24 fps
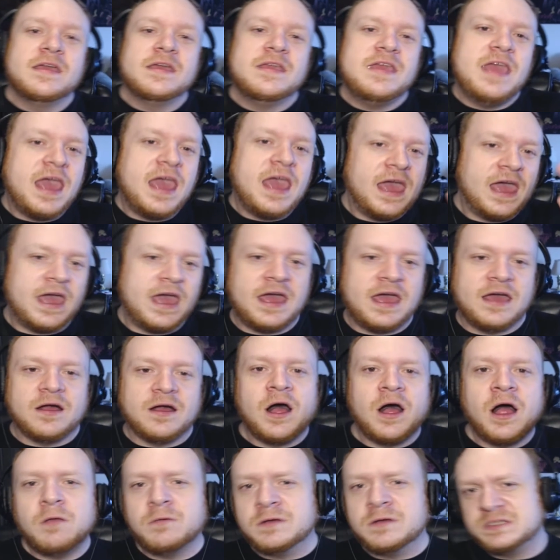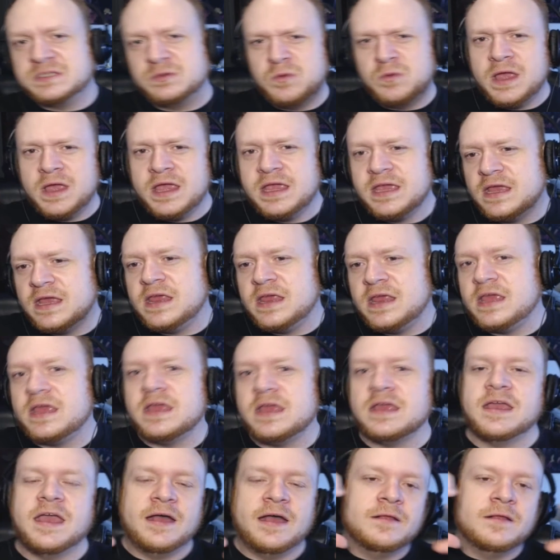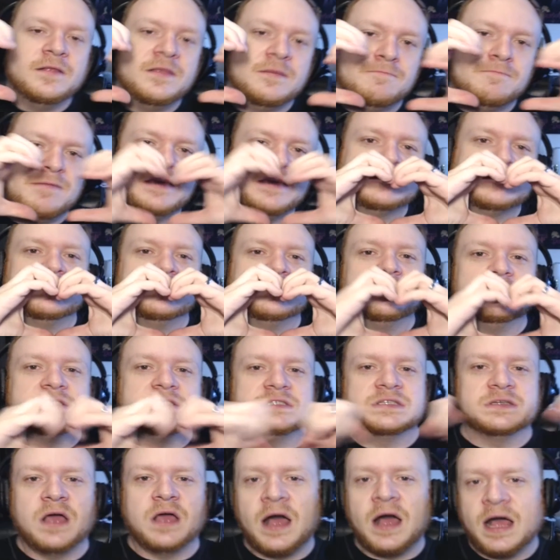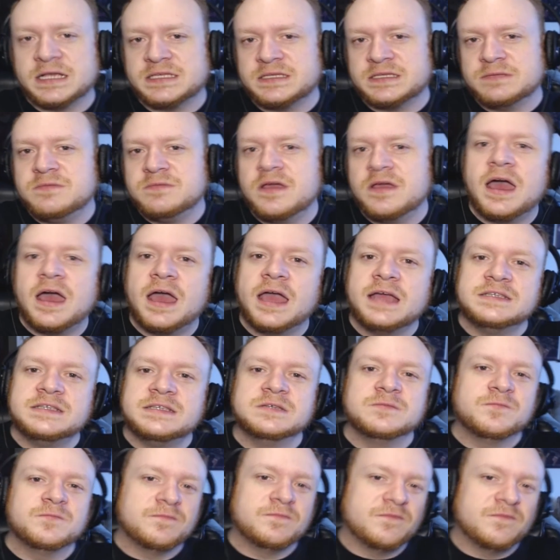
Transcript: Yeah, Alwa'S Awakening, Elden Pixels. Awesome, guys.